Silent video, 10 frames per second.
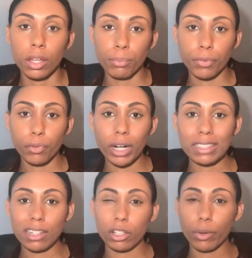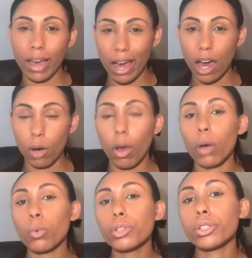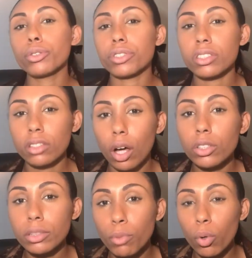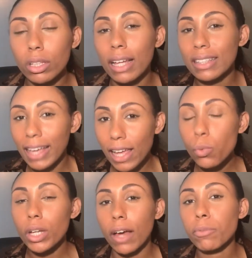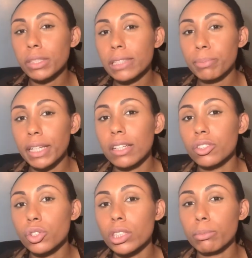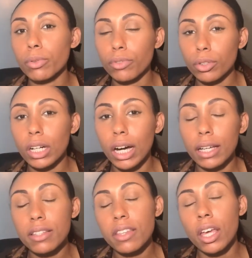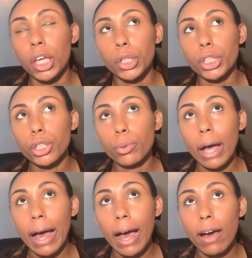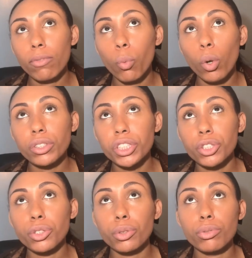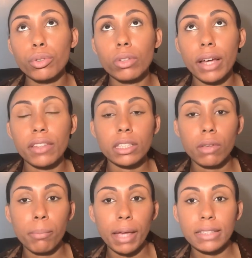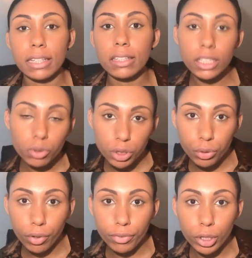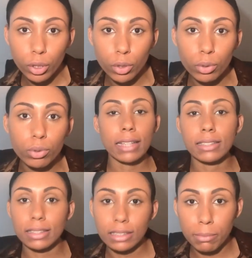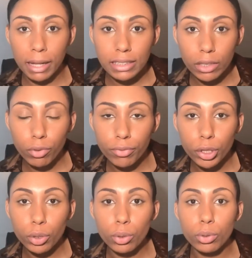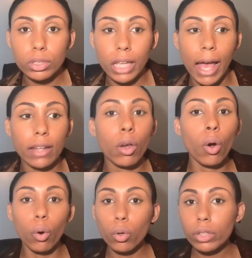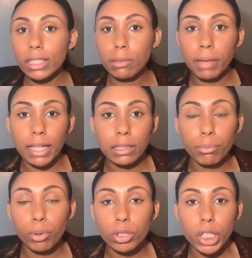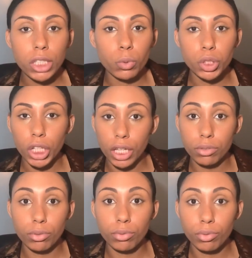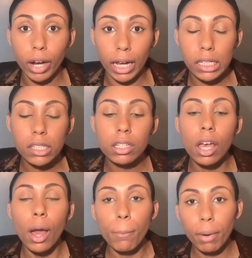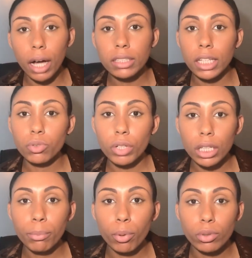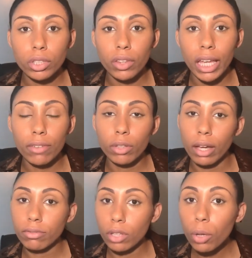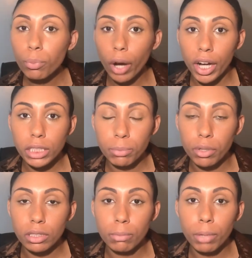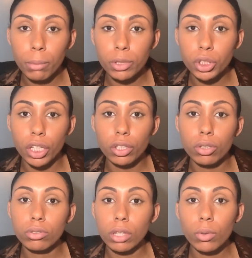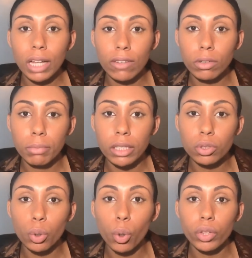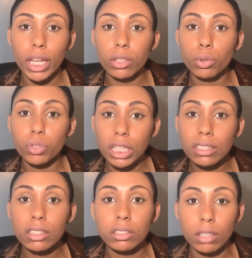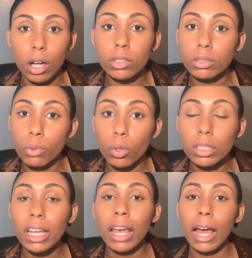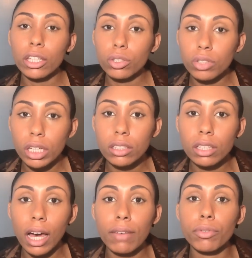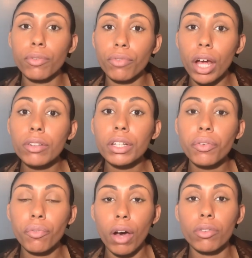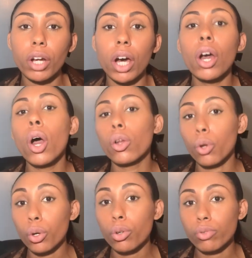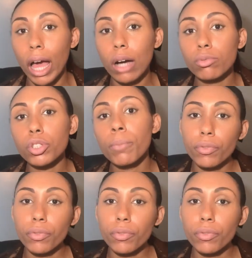Before I tell you how, I want you to start small. Again, when I've been speaking to some of you guys, you have wanted to do like these amazing literature reviews and systematic reviews and all these amazing projects, which is great. But it's really important that if you have no prior experience in publishing, you don't have a mentor, then you need to start small and you need to have a very thorough look around.